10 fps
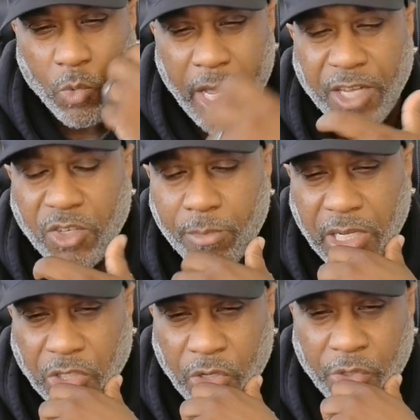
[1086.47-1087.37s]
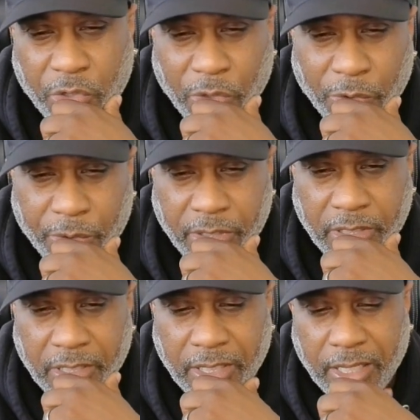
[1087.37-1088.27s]
way too much on
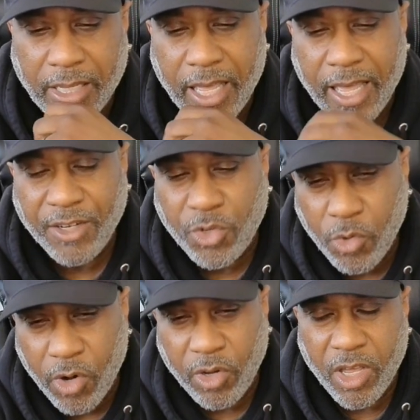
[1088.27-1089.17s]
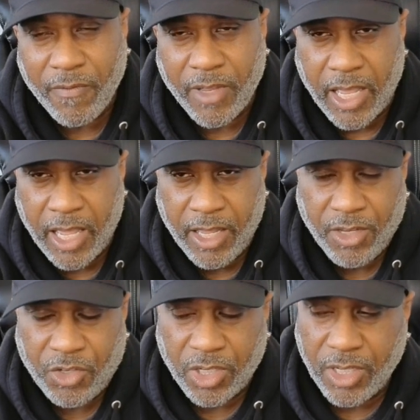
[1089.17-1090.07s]
children at too early of an
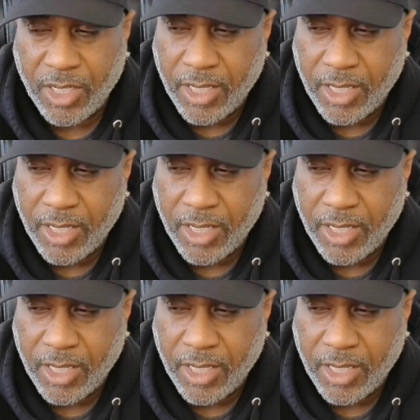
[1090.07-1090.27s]
age.